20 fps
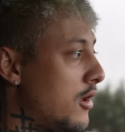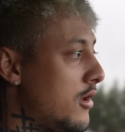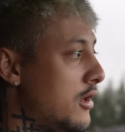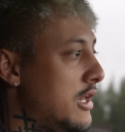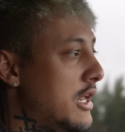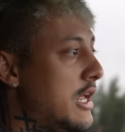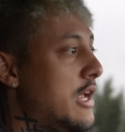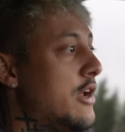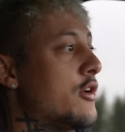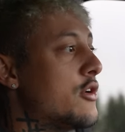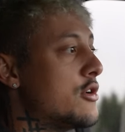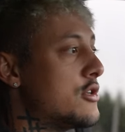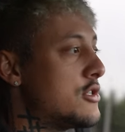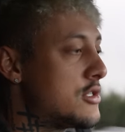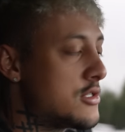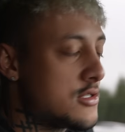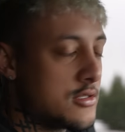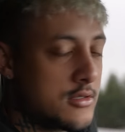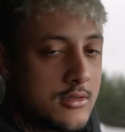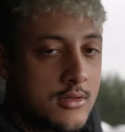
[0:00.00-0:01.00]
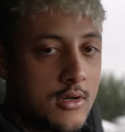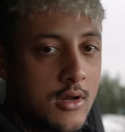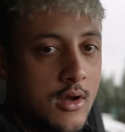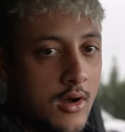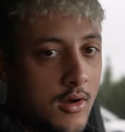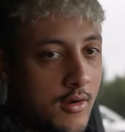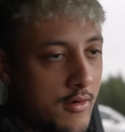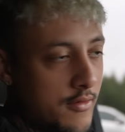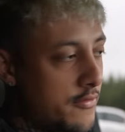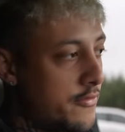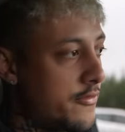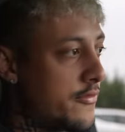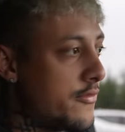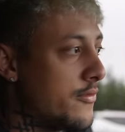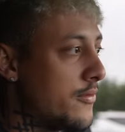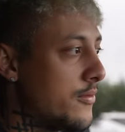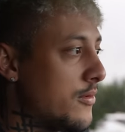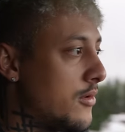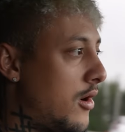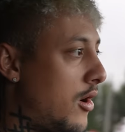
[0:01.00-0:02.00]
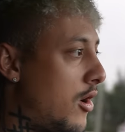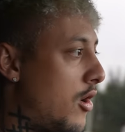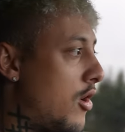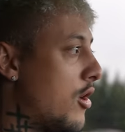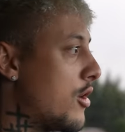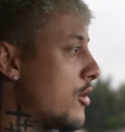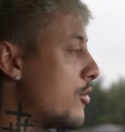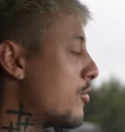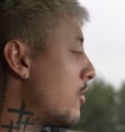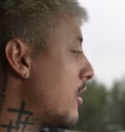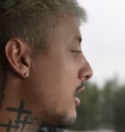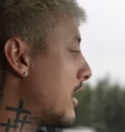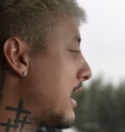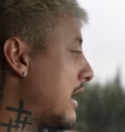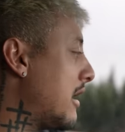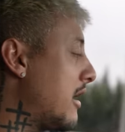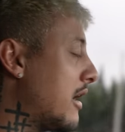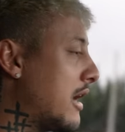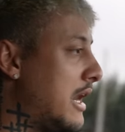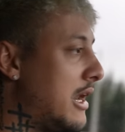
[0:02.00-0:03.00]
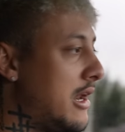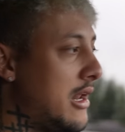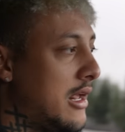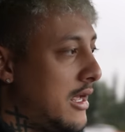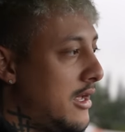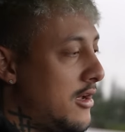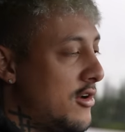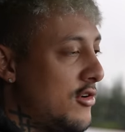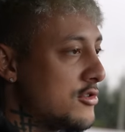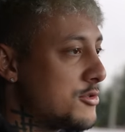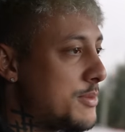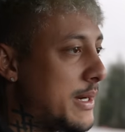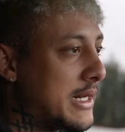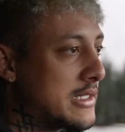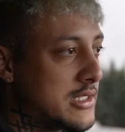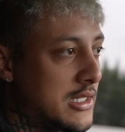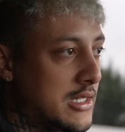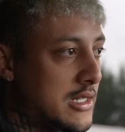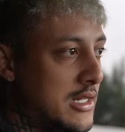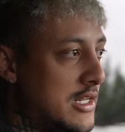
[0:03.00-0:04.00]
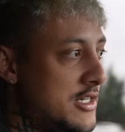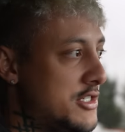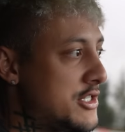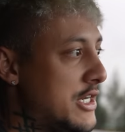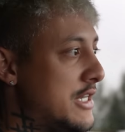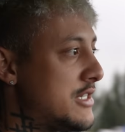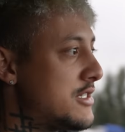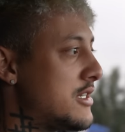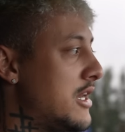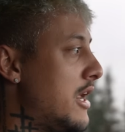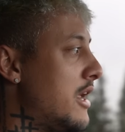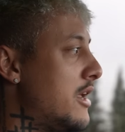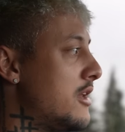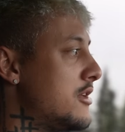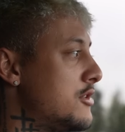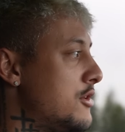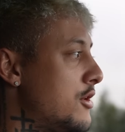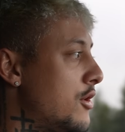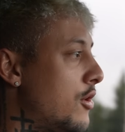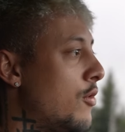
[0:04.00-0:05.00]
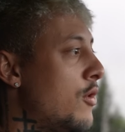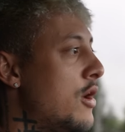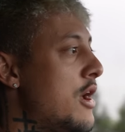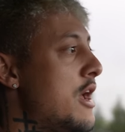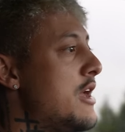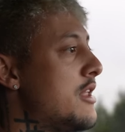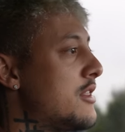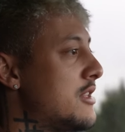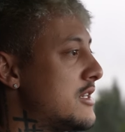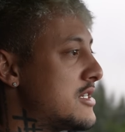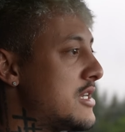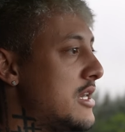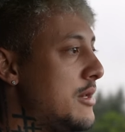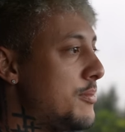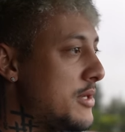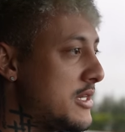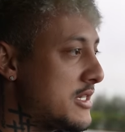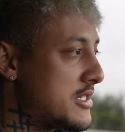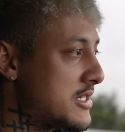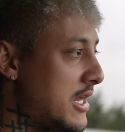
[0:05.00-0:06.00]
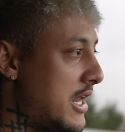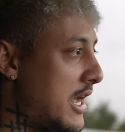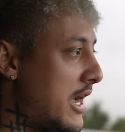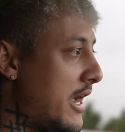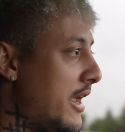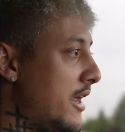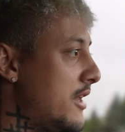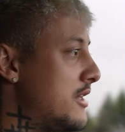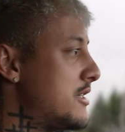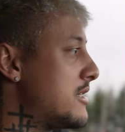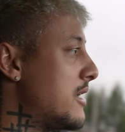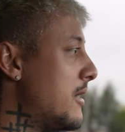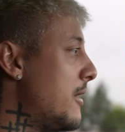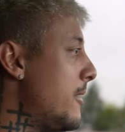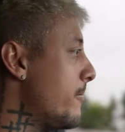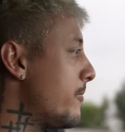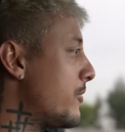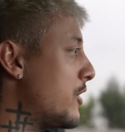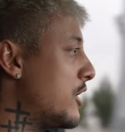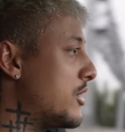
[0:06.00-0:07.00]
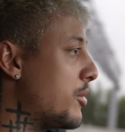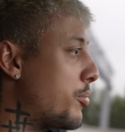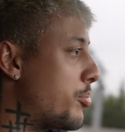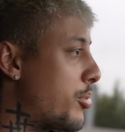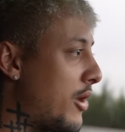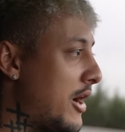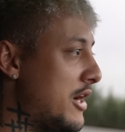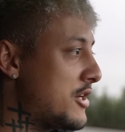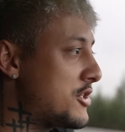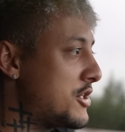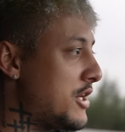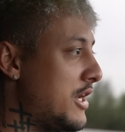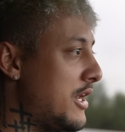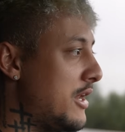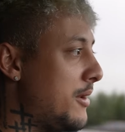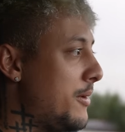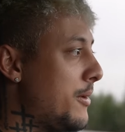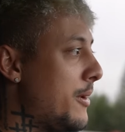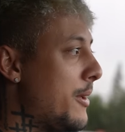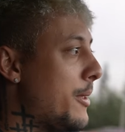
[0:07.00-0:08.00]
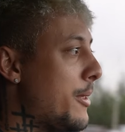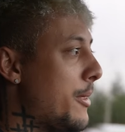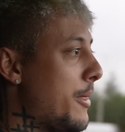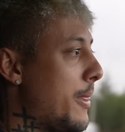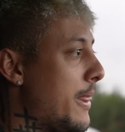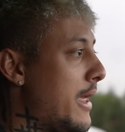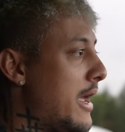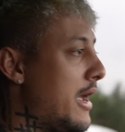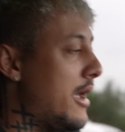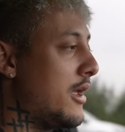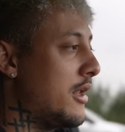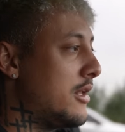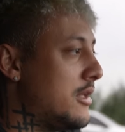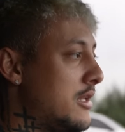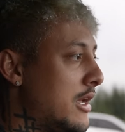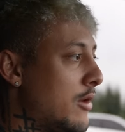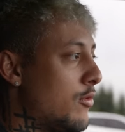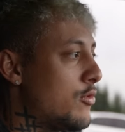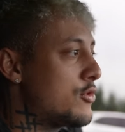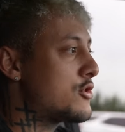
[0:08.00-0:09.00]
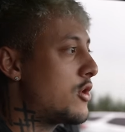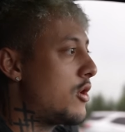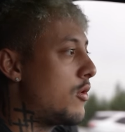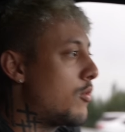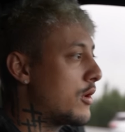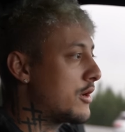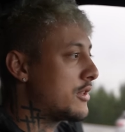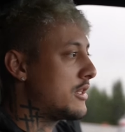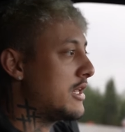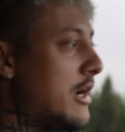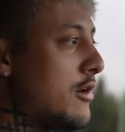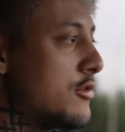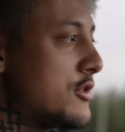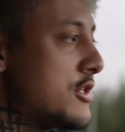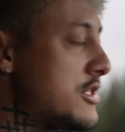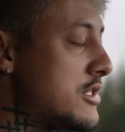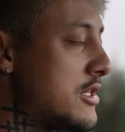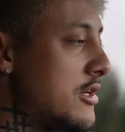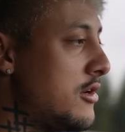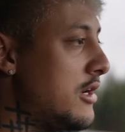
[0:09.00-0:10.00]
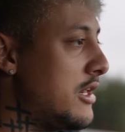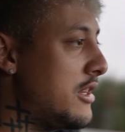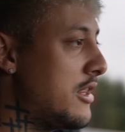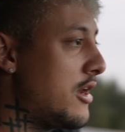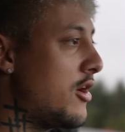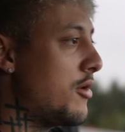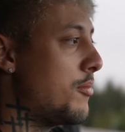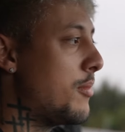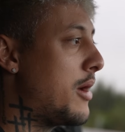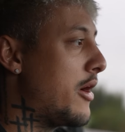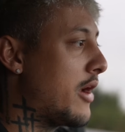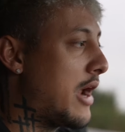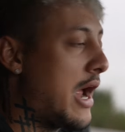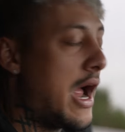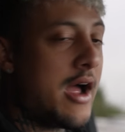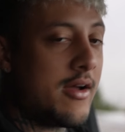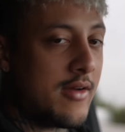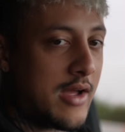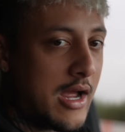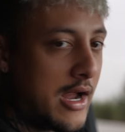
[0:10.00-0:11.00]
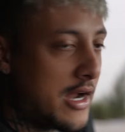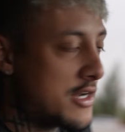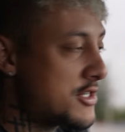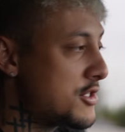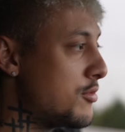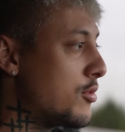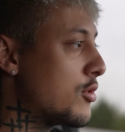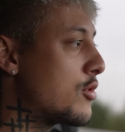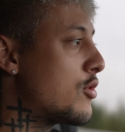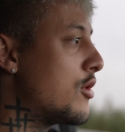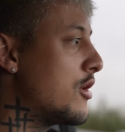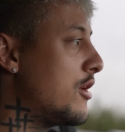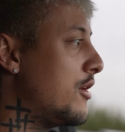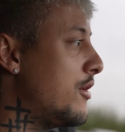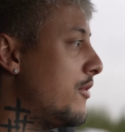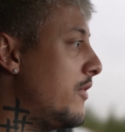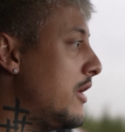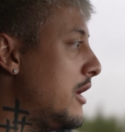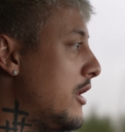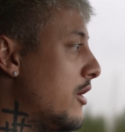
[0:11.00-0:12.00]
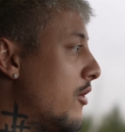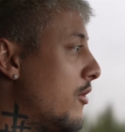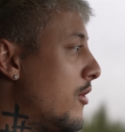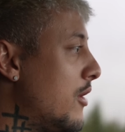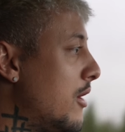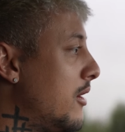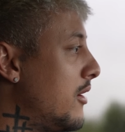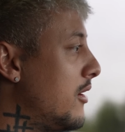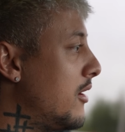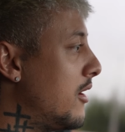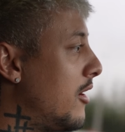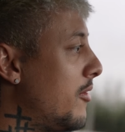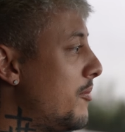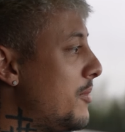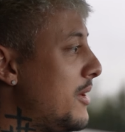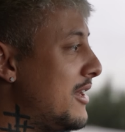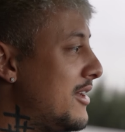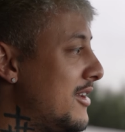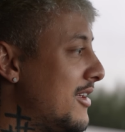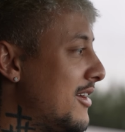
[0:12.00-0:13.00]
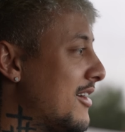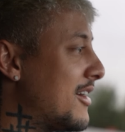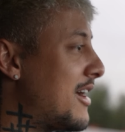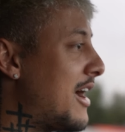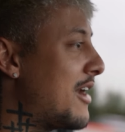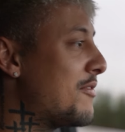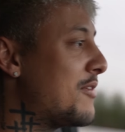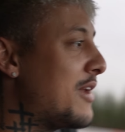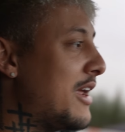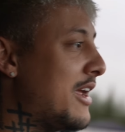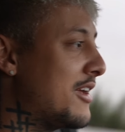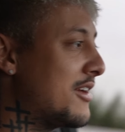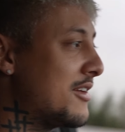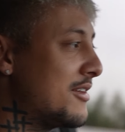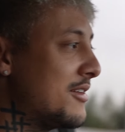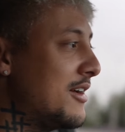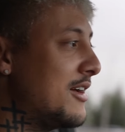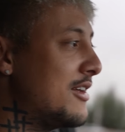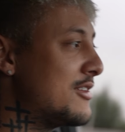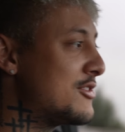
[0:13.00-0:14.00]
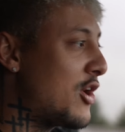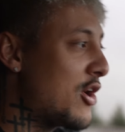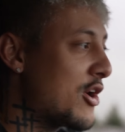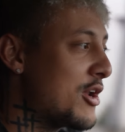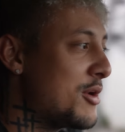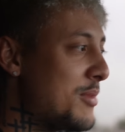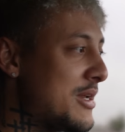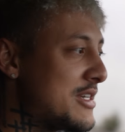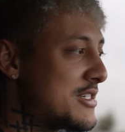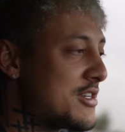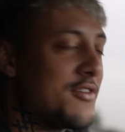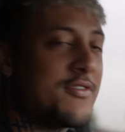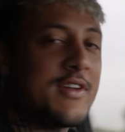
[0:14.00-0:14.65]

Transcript: years of hard work and again like it goes back to the cliche sayings you know the sleepless nights the depression and it was all worth it and i was just literally there admiring i, ha- I actually recorded a video of me kind of like talking to myself